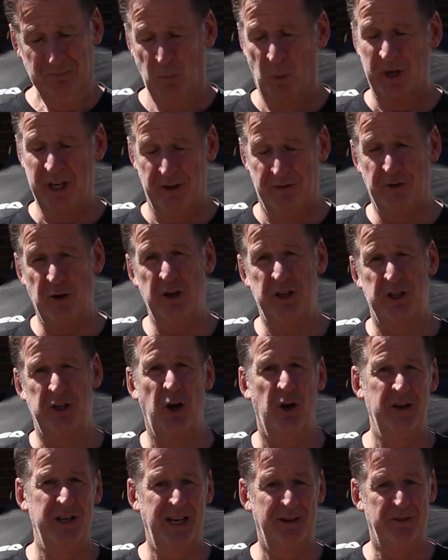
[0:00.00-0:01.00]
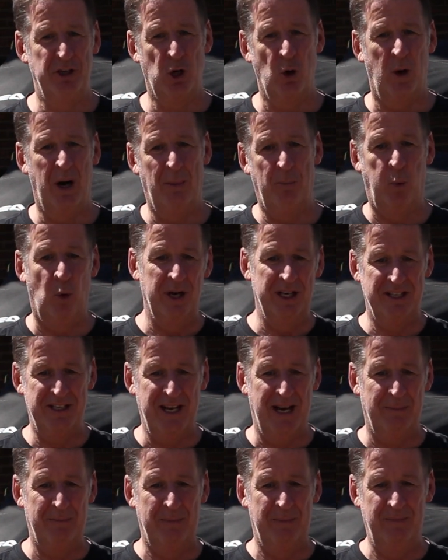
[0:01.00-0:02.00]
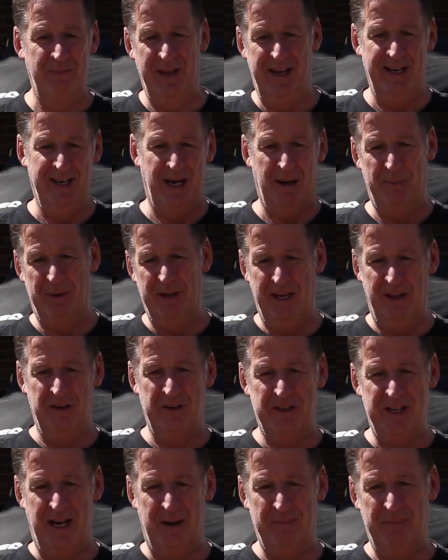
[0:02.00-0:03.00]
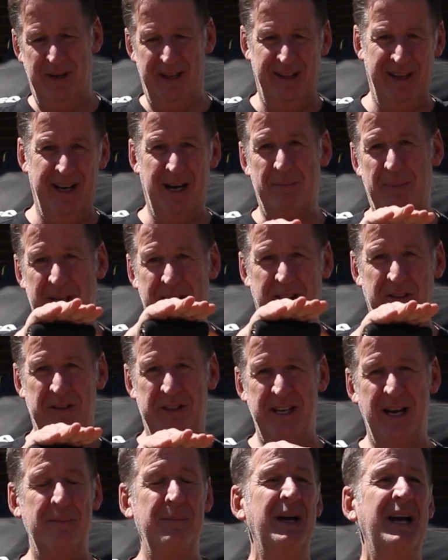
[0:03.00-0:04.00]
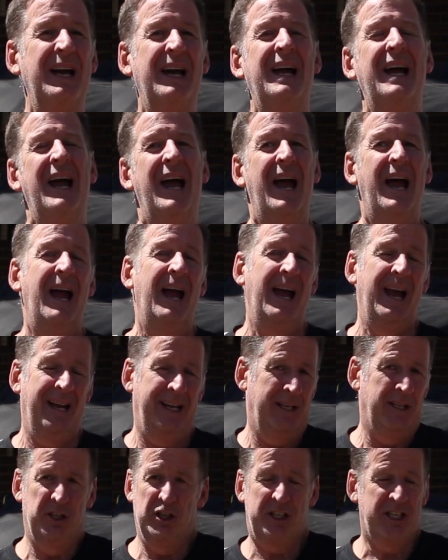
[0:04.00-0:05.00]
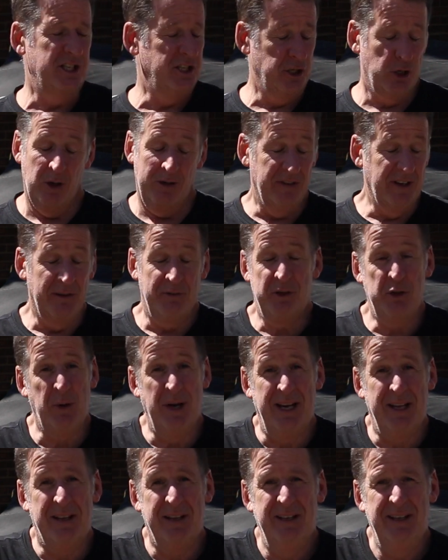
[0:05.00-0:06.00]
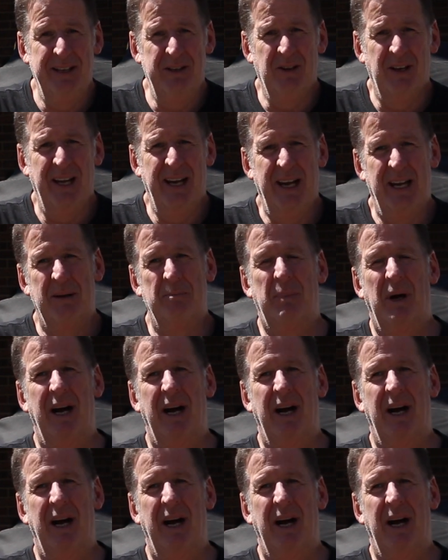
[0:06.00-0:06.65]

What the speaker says: When you first start, you have to go up one step, then up another step, and then up another step, just because you don't have enough strength in your leg.